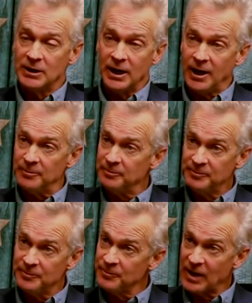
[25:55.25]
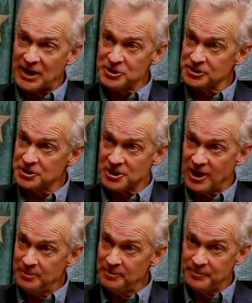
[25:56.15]
um, I took the
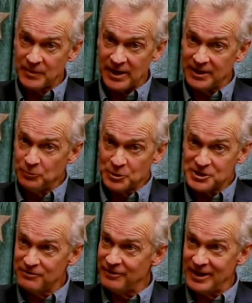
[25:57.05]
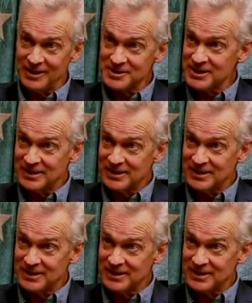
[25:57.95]
job and was in Vegas,